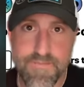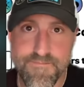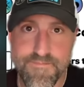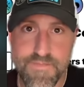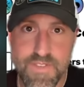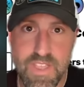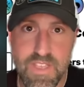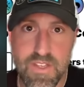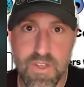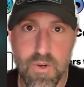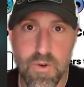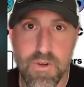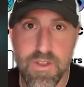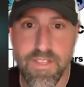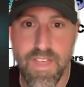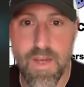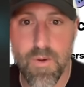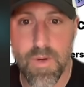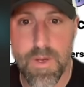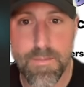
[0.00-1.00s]
You can go
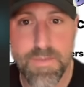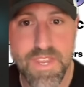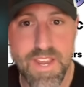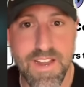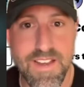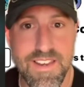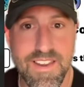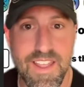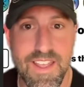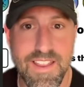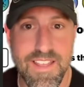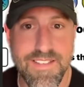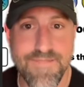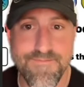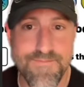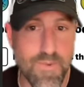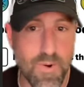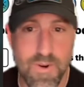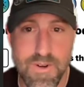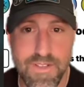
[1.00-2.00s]
to that website and get
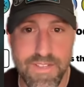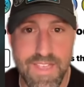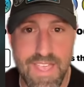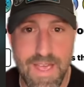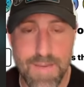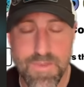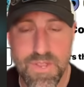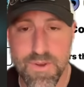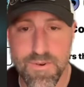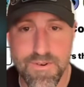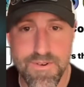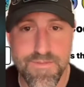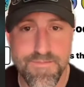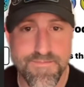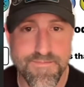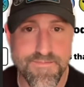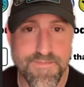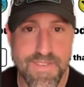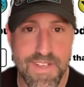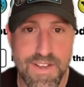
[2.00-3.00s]
it, or to the App Store
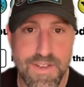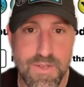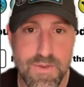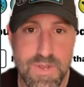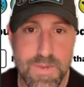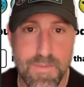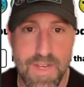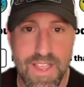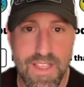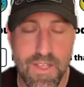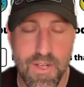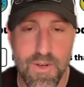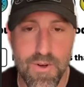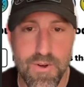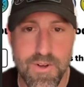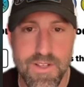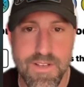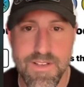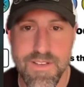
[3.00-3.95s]
and use my code.